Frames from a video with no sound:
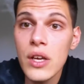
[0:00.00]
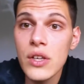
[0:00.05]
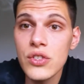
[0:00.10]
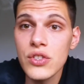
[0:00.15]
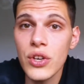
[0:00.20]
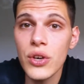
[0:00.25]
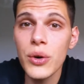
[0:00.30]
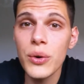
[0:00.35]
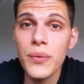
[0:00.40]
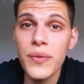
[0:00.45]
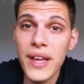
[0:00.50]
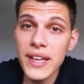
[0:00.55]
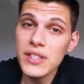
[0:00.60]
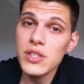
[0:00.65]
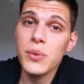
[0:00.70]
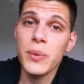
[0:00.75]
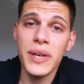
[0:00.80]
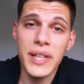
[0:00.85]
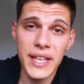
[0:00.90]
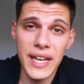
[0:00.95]
So
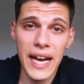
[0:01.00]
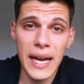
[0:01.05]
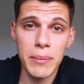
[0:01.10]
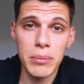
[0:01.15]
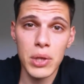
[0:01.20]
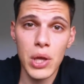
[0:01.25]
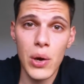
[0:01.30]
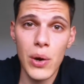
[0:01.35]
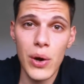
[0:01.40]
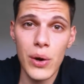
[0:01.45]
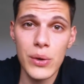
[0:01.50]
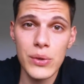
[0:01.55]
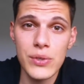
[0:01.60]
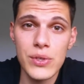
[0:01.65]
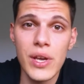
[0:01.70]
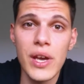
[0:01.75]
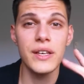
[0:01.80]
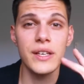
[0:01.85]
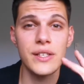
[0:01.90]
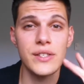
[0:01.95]
that's the way that I blow
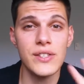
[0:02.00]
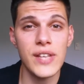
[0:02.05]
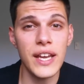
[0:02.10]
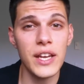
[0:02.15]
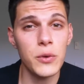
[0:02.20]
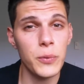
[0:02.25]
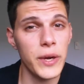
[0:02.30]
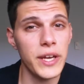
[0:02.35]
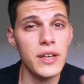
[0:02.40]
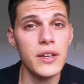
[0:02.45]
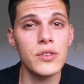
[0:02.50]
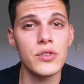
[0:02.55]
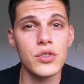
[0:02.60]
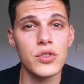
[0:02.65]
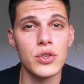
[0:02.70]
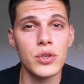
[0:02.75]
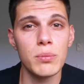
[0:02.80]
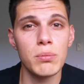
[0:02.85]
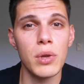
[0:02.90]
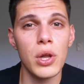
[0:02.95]
O's. The second way
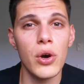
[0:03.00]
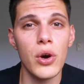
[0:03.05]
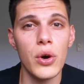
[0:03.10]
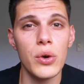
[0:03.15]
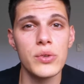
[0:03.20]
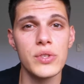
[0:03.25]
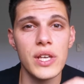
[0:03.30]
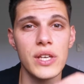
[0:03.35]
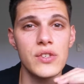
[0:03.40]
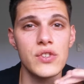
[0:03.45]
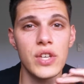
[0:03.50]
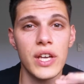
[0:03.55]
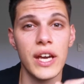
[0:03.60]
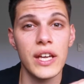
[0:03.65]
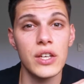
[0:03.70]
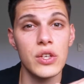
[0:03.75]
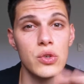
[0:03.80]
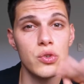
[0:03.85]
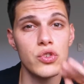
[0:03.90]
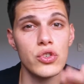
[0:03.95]
to blow O's is to
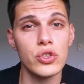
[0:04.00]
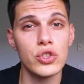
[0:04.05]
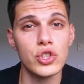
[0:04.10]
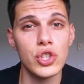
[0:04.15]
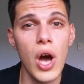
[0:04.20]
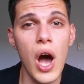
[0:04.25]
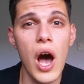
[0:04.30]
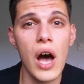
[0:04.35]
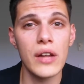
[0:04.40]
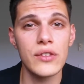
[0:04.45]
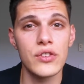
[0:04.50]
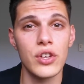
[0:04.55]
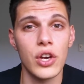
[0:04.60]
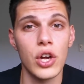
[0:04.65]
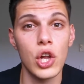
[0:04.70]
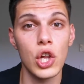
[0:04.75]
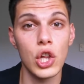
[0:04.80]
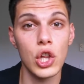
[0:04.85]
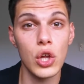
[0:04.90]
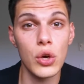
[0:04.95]
kind of use your jaw to
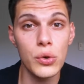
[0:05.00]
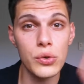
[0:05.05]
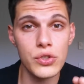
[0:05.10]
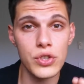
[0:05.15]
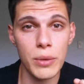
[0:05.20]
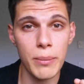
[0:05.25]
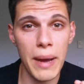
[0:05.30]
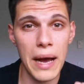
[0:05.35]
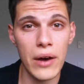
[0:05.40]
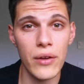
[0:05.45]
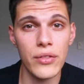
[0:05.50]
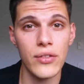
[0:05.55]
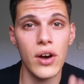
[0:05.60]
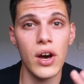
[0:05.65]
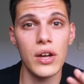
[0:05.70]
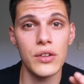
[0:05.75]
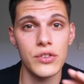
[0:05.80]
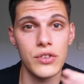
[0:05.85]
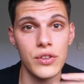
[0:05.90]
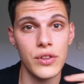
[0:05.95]
close your mouth
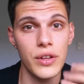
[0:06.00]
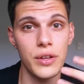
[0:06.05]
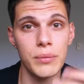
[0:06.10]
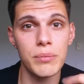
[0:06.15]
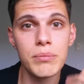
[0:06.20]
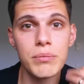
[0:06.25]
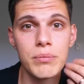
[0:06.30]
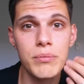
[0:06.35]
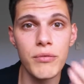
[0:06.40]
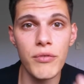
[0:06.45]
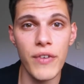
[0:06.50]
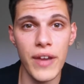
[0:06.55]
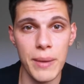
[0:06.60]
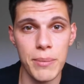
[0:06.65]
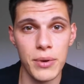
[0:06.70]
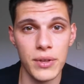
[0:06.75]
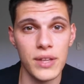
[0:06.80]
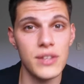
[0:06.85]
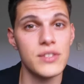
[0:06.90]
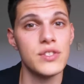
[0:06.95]
onto the
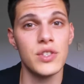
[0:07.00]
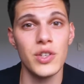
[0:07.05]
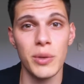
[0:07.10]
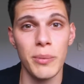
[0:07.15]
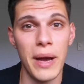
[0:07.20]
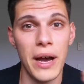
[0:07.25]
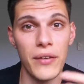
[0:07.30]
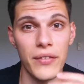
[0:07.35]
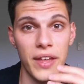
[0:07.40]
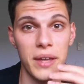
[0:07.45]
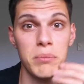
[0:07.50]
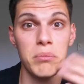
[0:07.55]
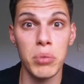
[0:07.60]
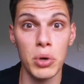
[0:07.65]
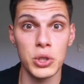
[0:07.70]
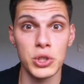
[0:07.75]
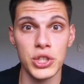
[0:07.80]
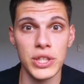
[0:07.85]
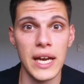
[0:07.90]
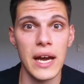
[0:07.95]
vapor that's in your mouth and
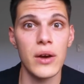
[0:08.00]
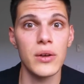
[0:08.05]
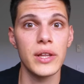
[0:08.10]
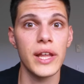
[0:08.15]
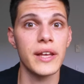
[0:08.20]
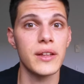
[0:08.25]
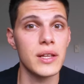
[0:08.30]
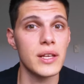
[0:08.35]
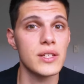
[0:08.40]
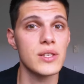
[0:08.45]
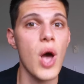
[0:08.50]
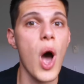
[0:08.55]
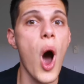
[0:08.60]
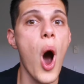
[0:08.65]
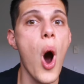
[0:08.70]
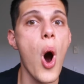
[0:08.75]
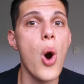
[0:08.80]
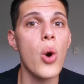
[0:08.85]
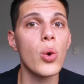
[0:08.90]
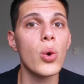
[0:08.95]
push it out like this.
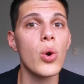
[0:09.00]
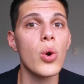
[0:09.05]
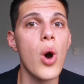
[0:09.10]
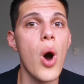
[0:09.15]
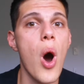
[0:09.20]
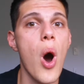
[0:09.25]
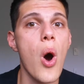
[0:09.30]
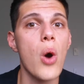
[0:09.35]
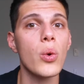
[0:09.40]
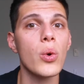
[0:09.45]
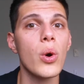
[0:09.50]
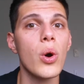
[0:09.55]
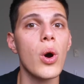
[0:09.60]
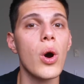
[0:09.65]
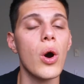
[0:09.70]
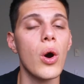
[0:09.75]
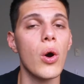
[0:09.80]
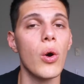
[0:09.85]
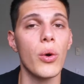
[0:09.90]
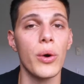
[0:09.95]

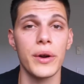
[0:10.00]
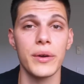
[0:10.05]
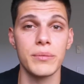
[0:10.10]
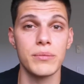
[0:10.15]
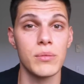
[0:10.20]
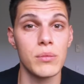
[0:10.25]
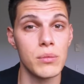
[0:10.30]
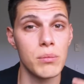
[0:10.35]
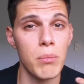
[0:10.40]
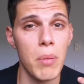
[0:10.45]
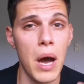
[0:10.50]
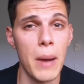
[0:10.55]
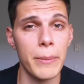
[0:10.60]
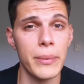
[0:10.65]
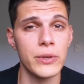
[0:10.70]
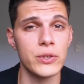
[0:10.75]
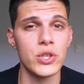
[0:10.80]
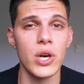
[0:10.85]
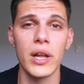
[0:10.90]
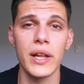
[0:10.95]
Or
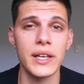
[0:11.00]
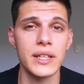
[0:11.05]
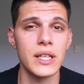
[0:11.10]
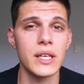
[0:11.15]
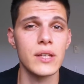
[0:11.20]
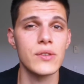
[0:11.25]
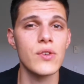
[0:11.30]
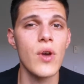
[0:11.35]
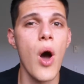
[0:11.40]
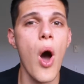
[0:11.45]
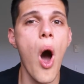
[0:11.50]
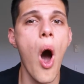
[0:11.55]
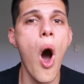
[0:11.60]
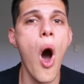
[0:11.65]
pop your jaw like this.